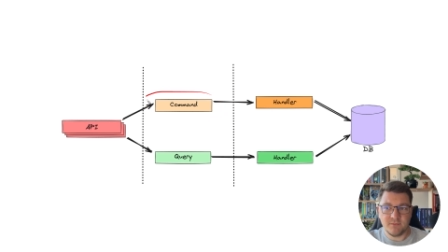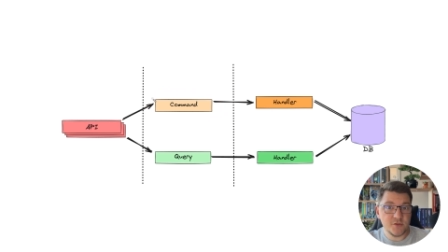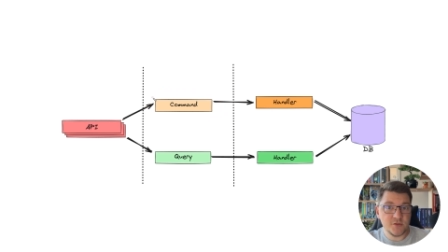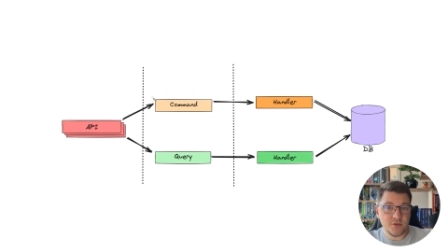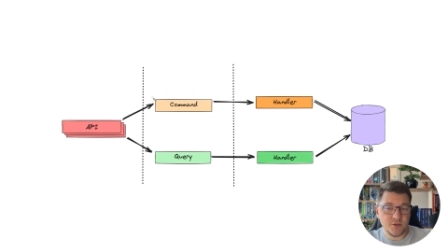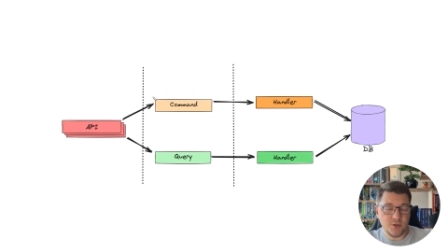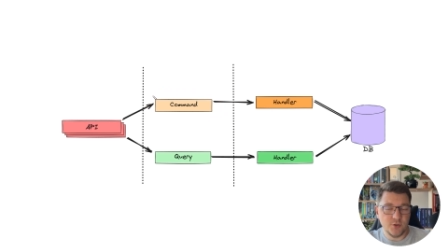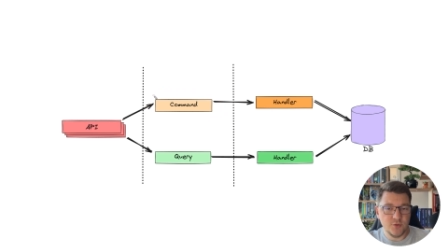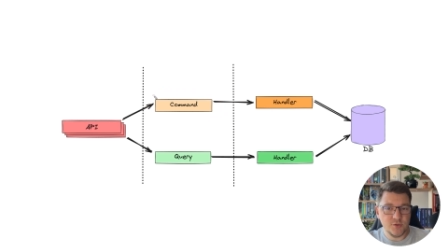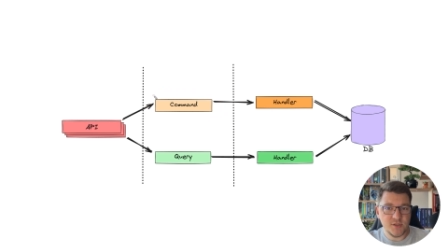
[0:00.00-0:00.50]
These
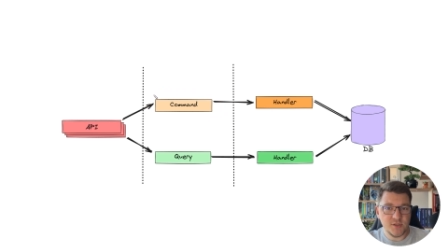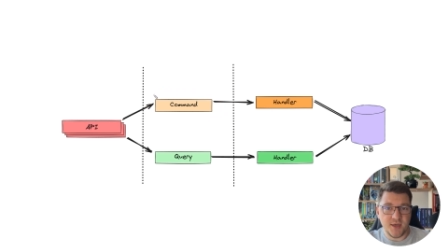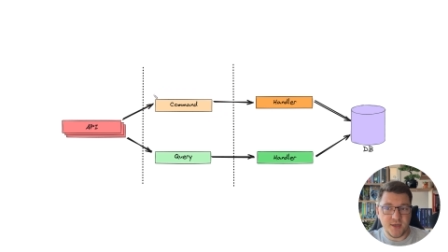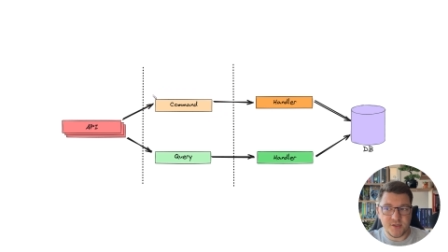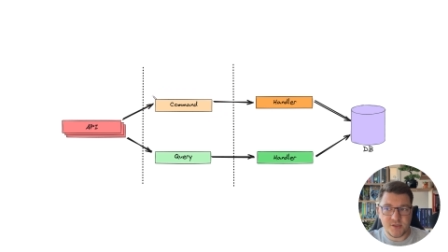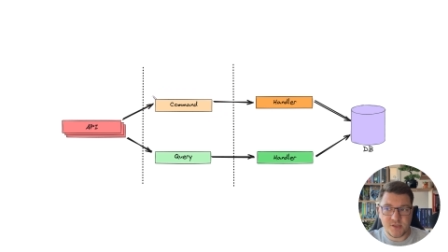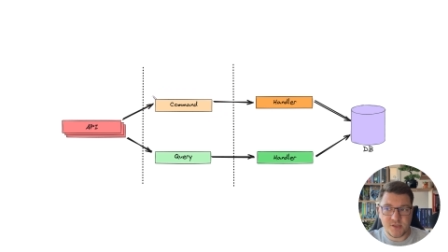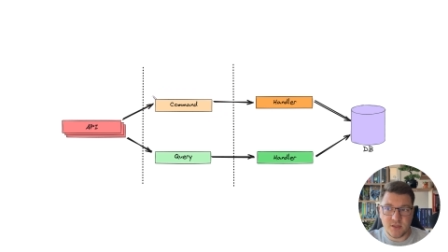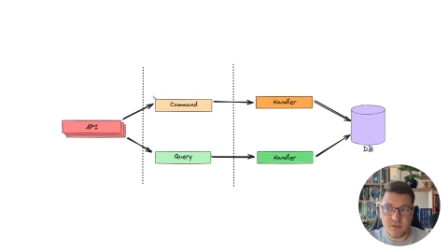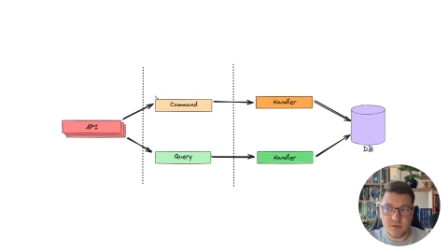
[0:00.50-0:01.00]
are use
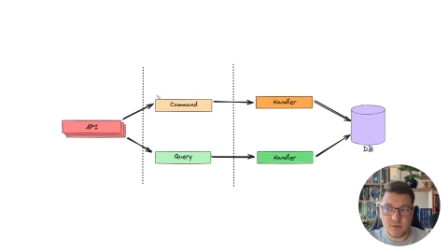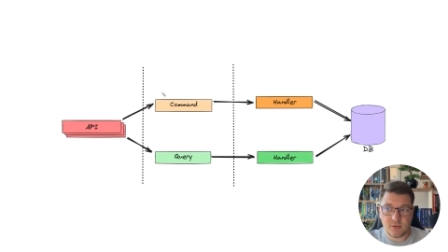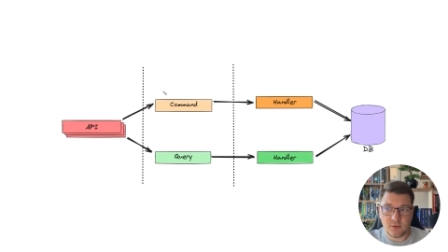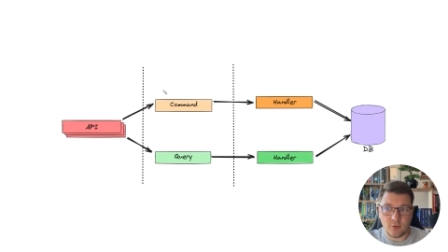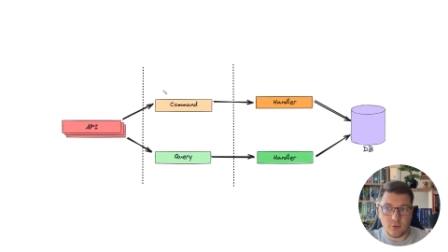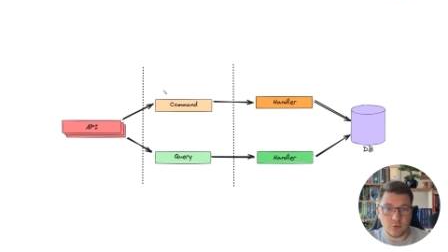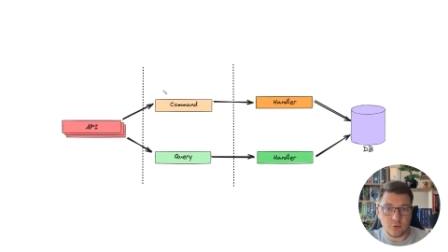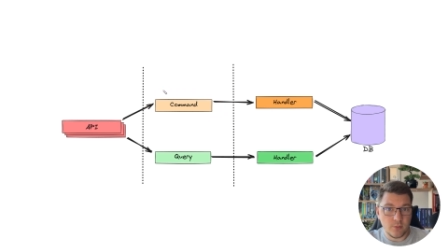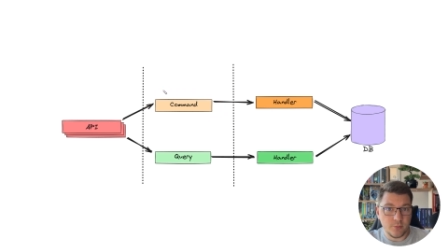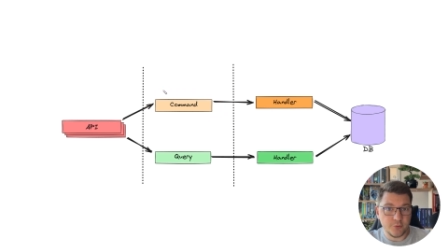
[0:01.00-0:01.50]
cases
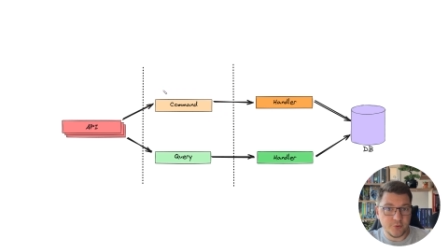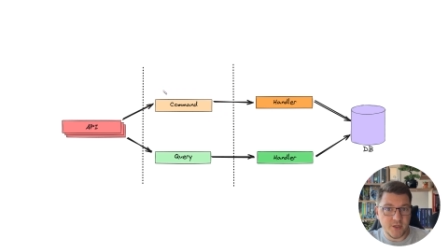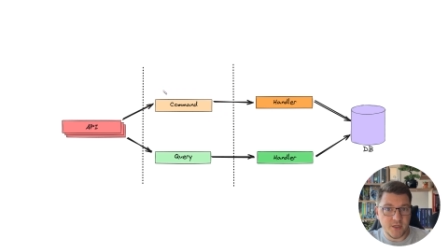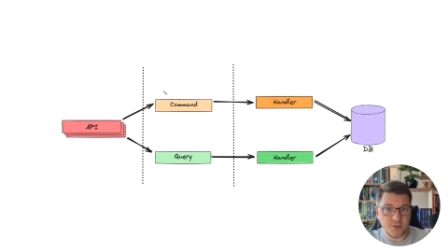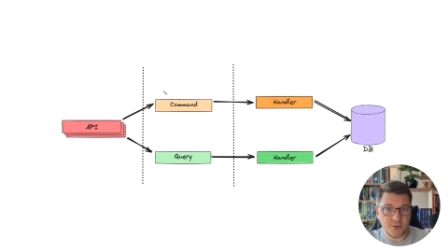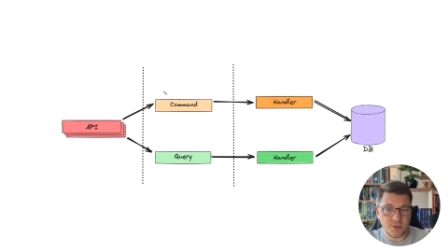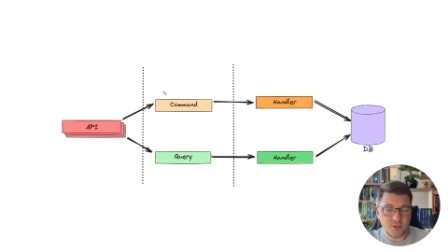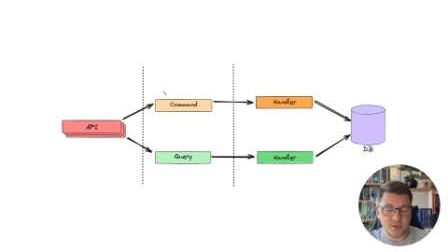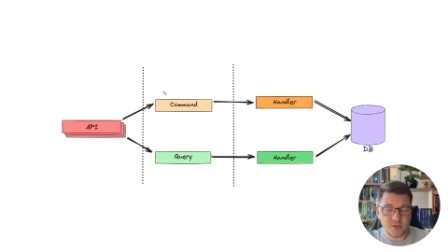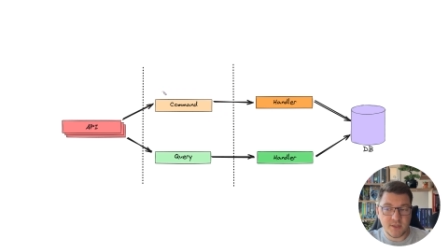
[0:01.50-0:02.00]
or
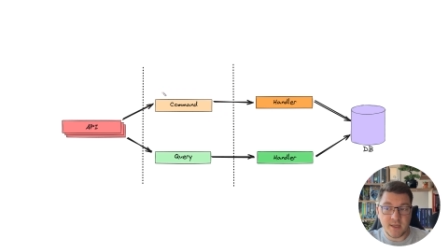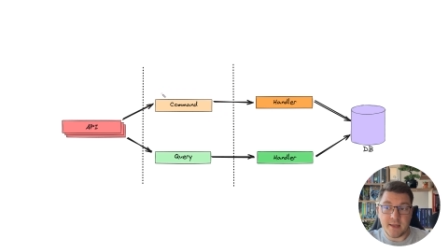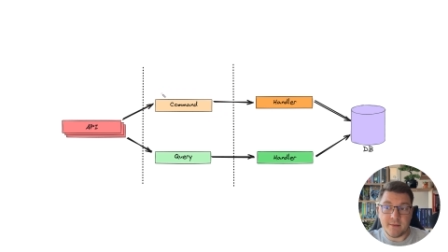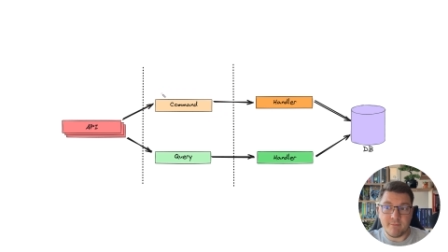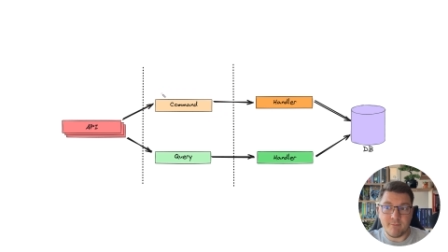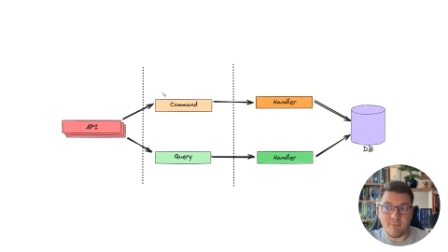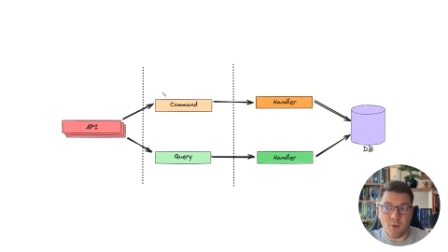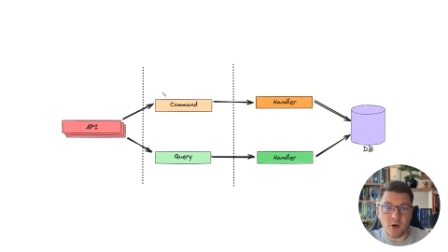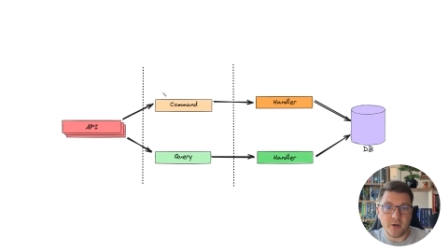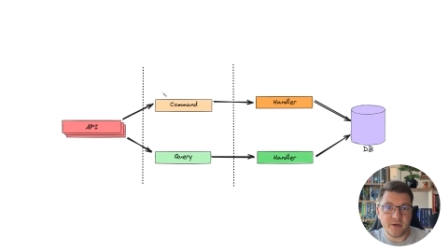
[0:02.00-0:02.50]
operations
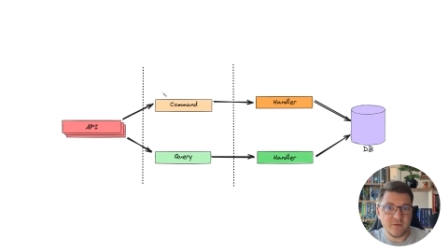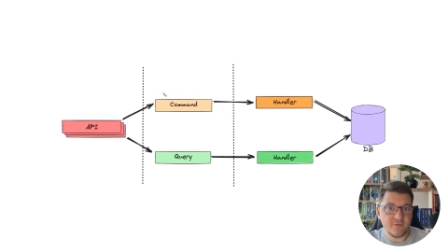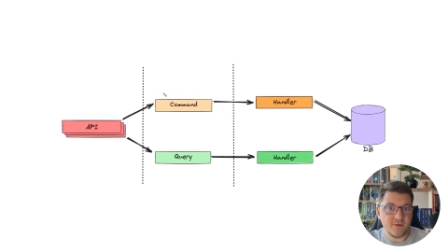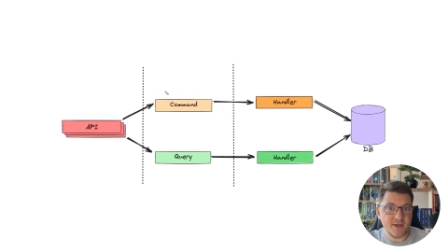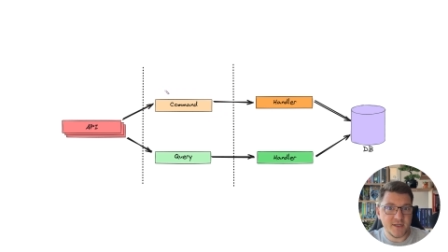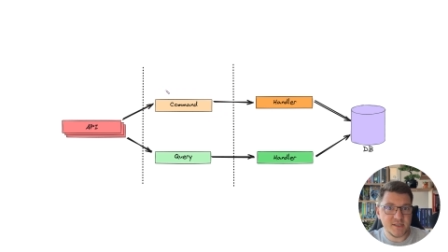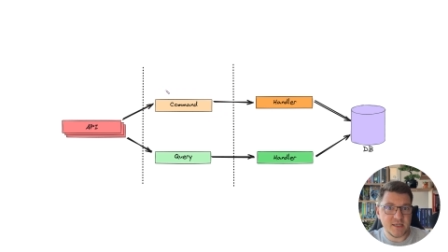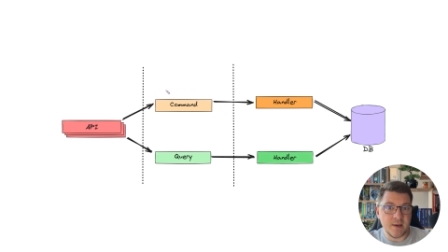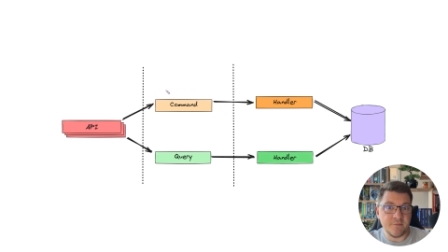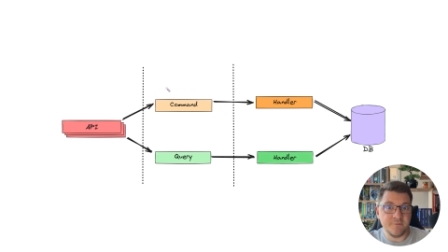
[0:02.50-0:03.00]
that
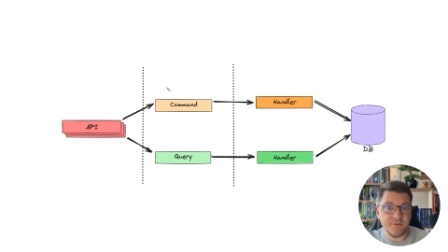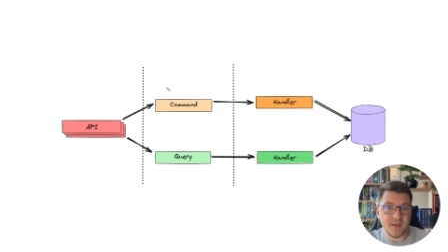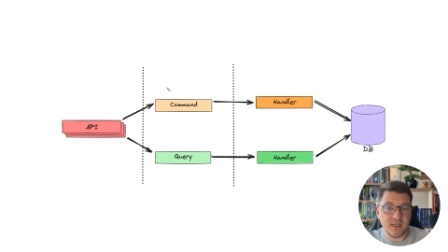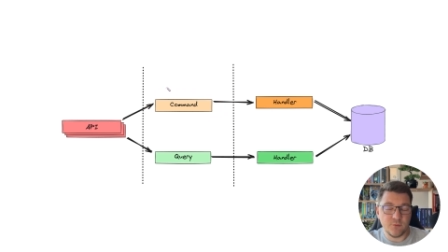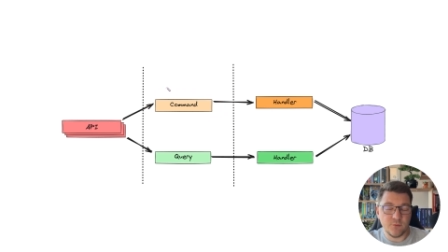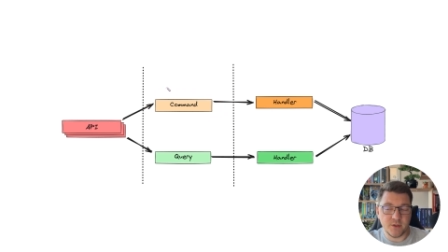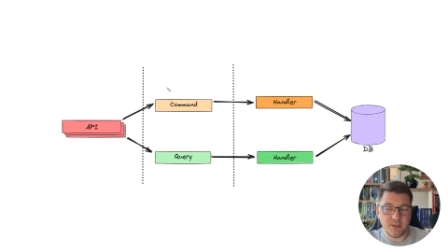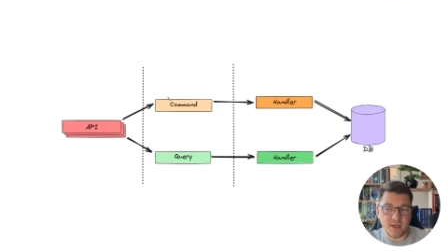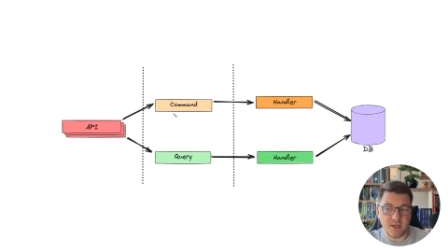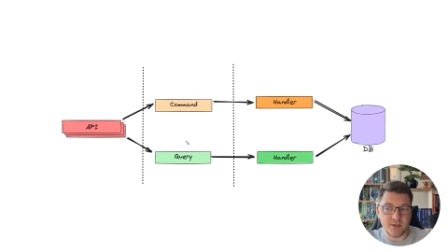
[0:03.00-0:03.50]
modify
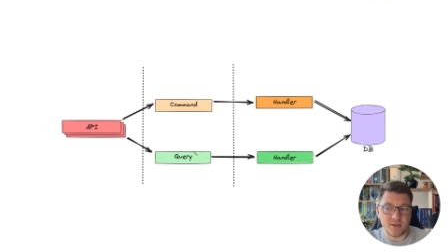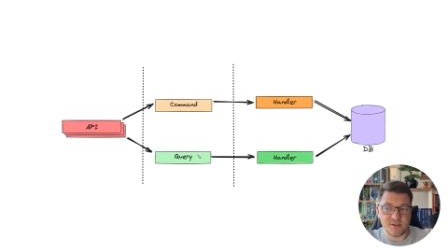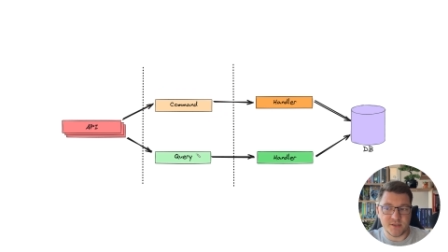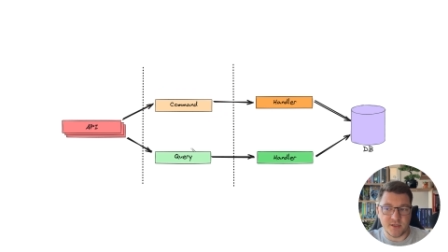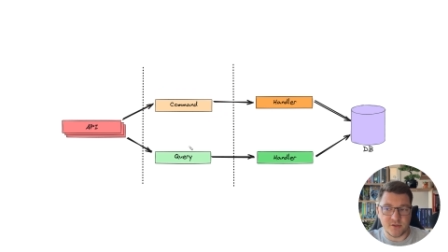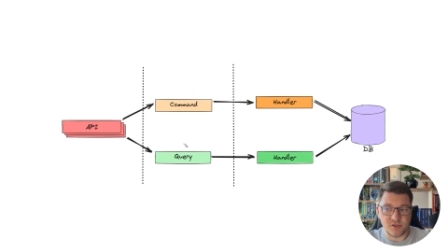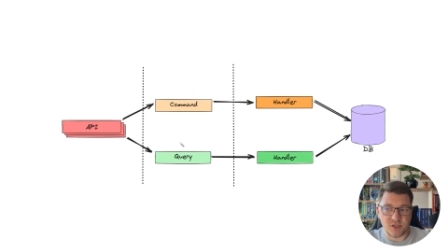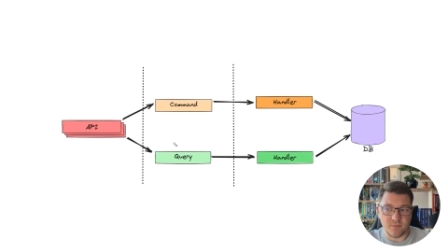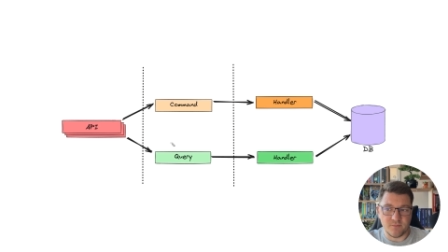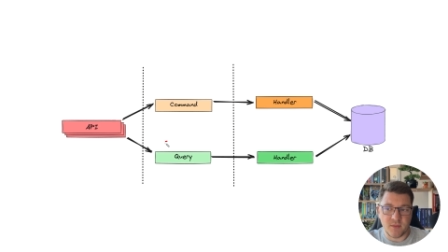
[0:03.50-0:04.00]
something within the
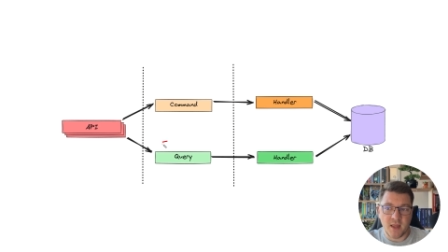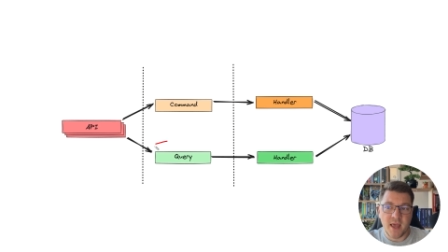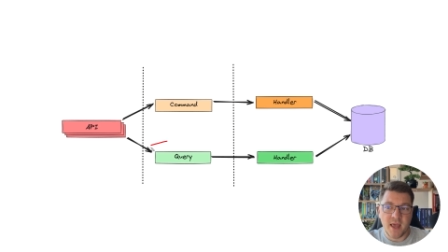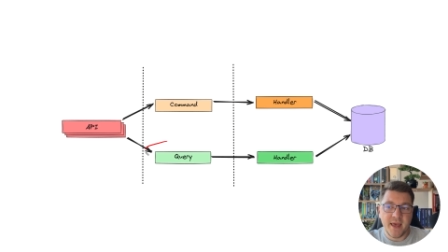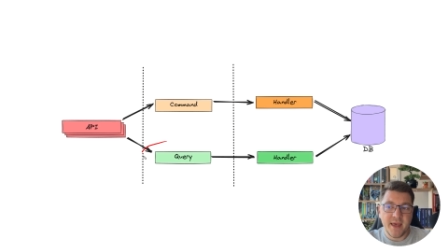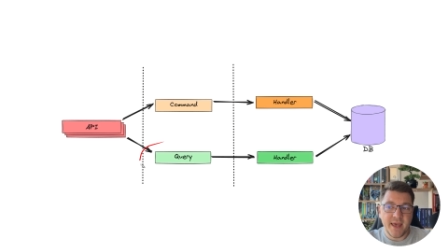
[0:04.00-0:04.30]
system.